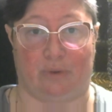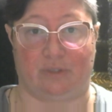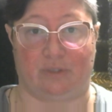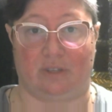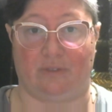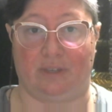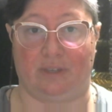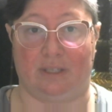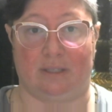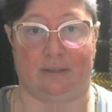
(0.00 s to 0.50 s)

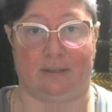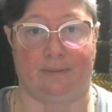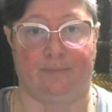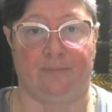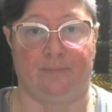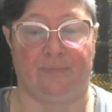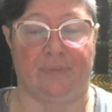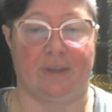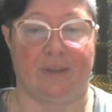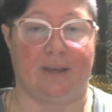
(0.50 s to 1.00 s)
of it.
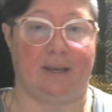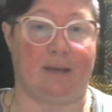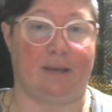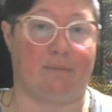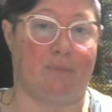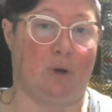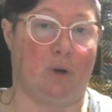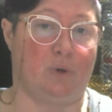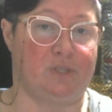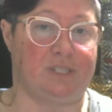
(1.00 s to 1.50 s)

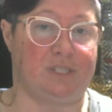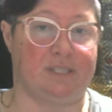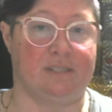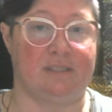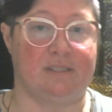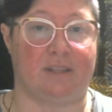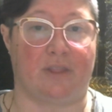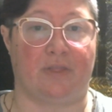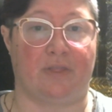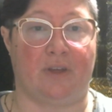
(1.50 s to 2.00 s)

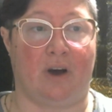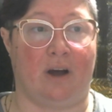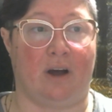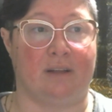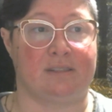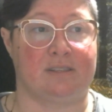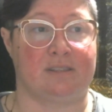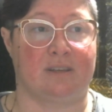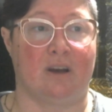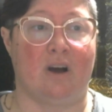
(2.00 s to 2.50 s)
Emotions and
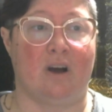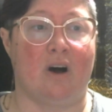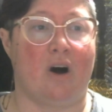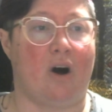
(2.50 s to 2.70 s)
thoughts,